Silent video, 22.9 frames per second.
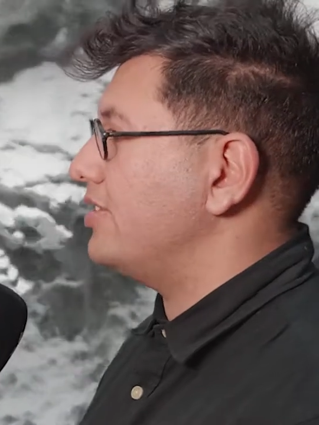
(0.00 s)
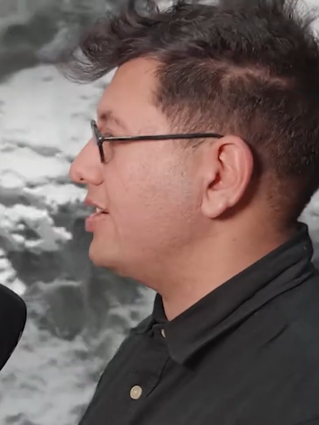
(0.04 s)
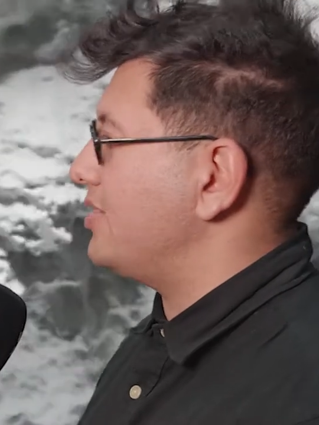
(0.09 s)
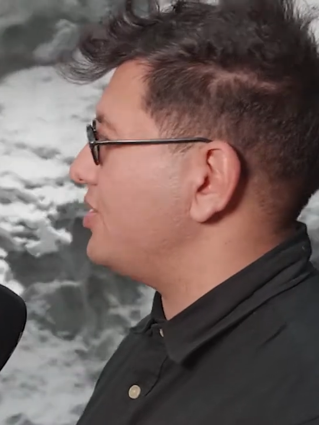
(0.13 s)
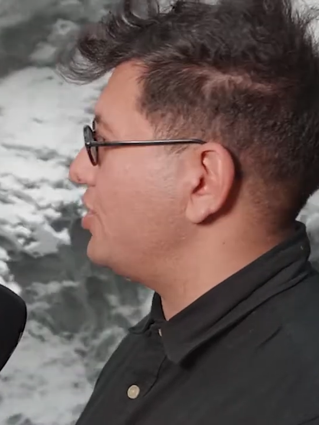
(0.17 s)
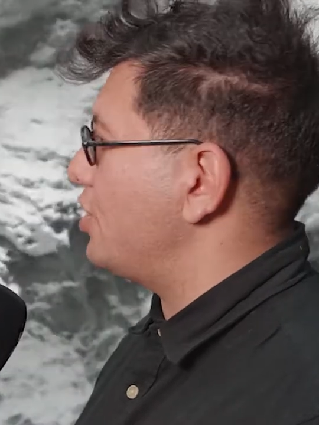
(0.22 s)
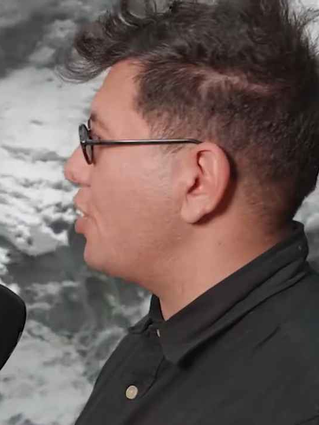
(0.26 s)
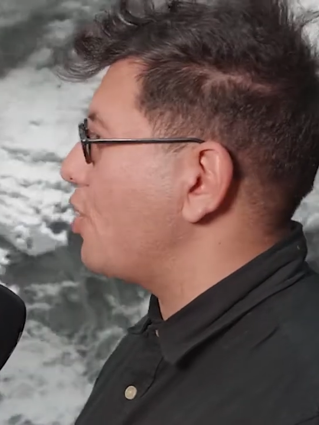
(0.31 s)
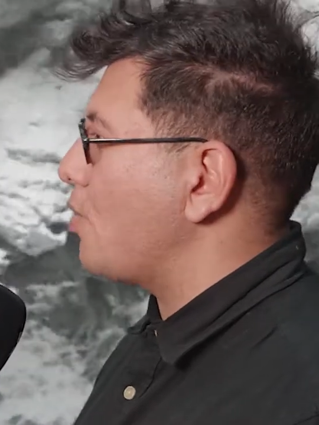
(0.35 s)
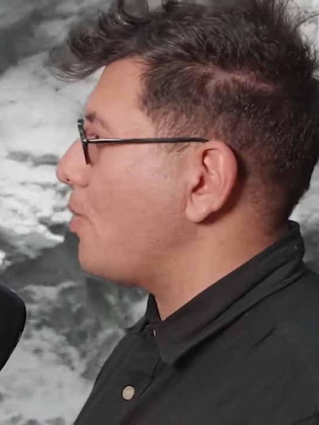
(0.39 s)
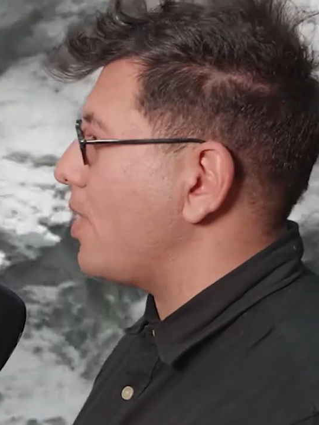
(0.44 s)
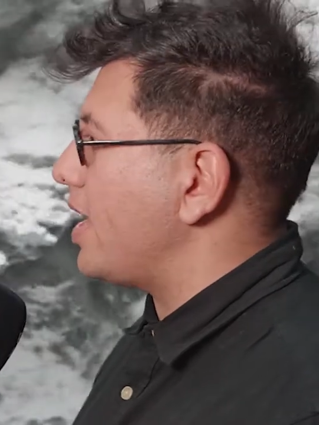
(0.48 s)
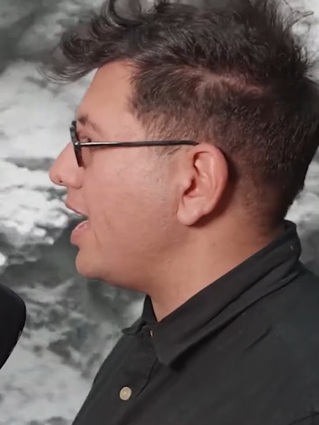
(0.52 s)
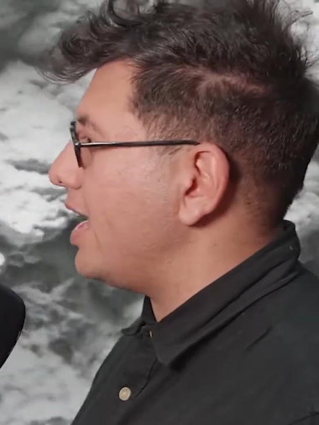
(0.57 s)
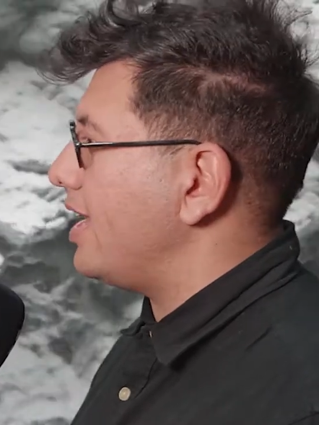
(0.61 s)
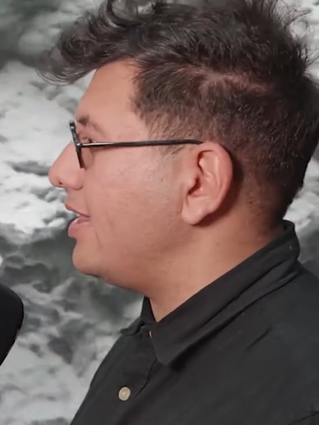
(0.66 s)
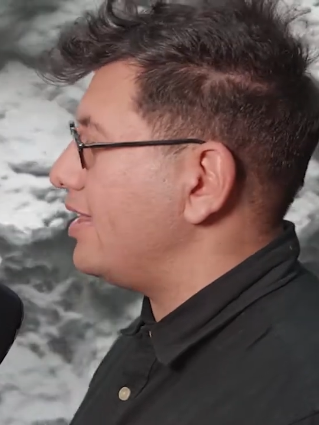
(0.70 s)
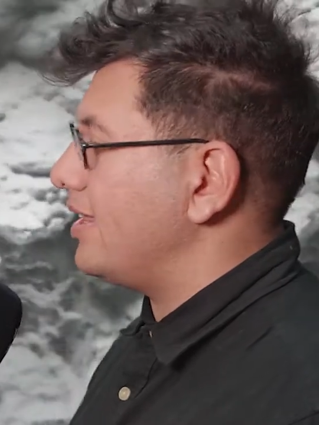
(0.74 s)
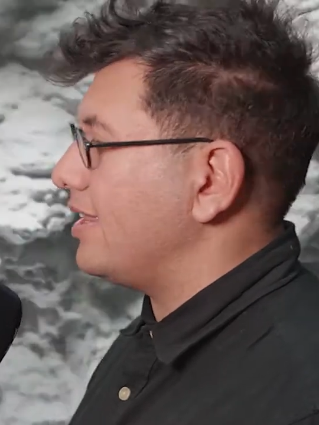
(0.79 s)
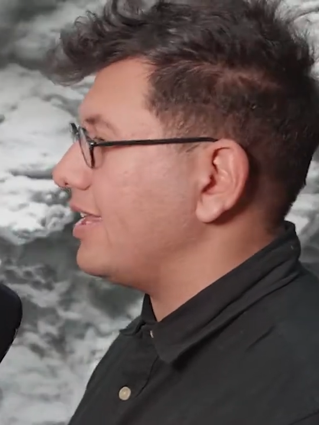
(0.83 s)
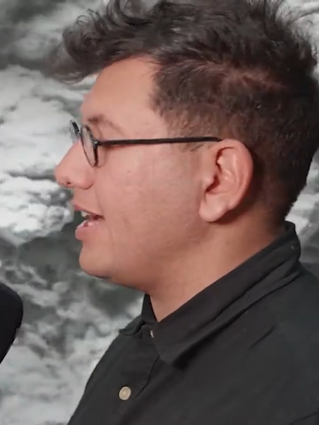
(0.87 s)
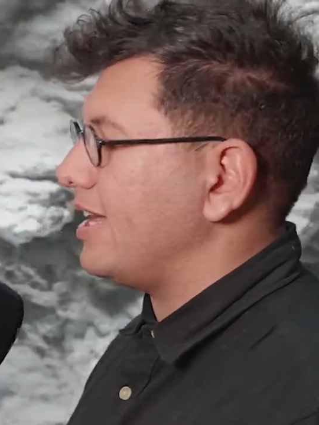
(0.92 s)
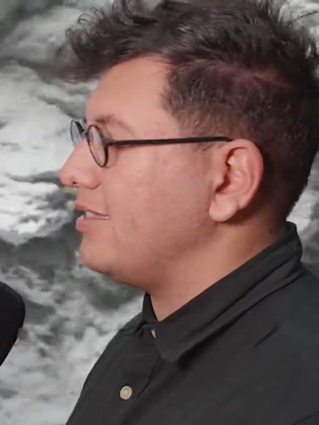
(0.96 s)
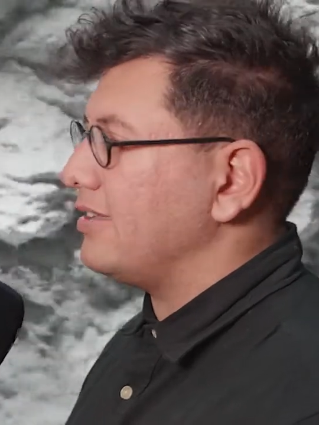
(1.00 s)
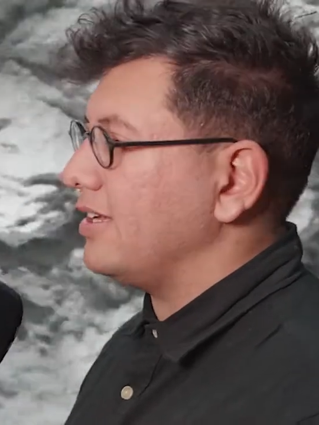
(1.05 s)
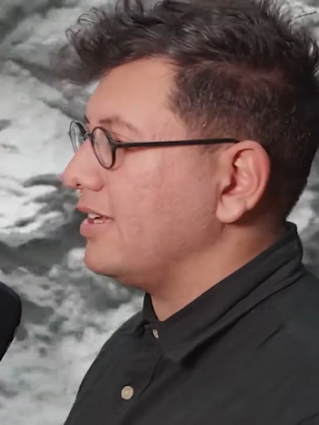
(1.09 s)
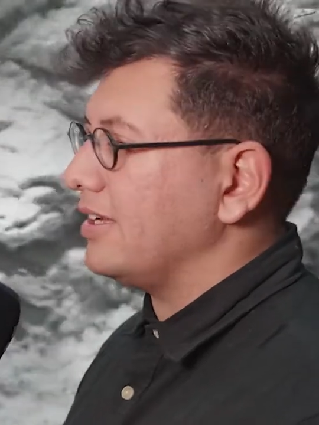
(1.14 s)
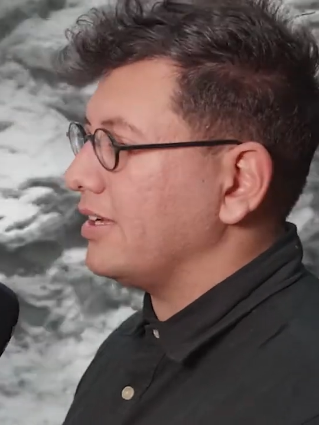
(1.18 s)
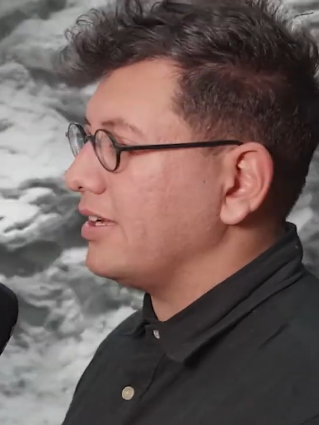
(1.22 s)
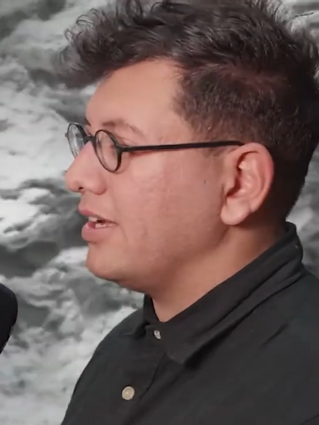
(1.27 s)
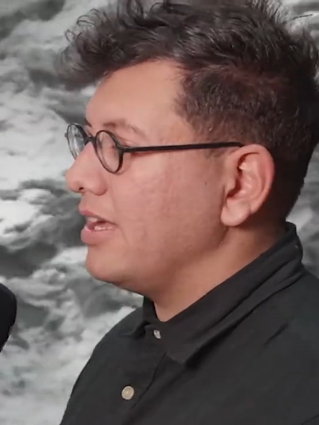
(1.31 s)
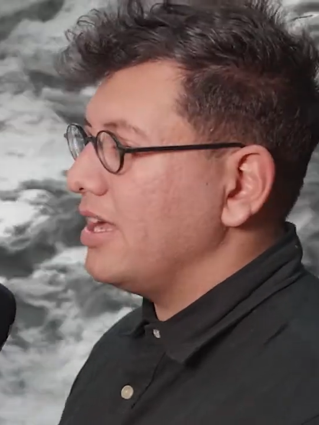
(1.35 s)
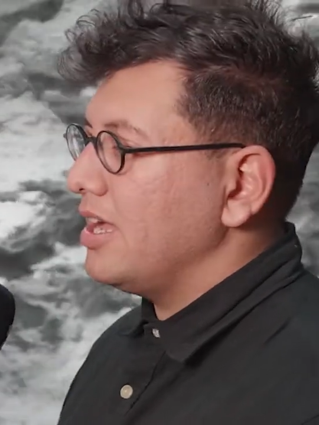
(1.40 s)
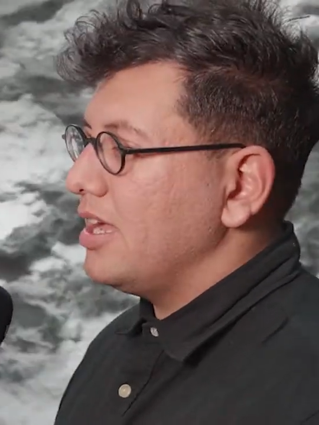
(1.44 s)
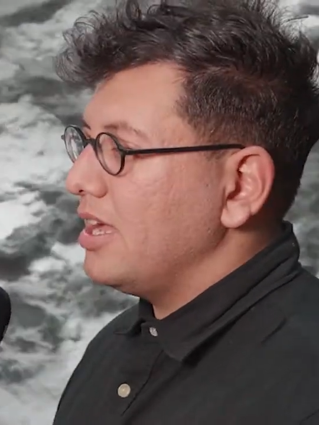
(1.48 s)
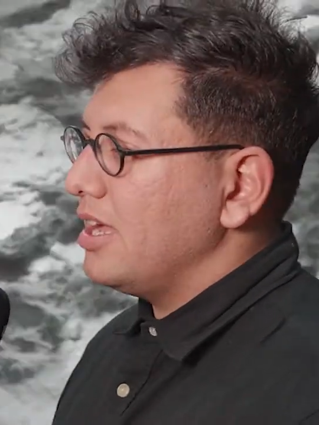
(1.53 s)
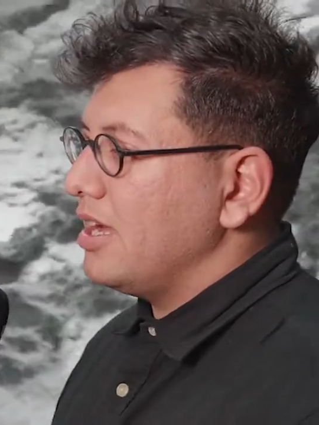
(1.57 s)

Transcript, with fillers: there's no way that I think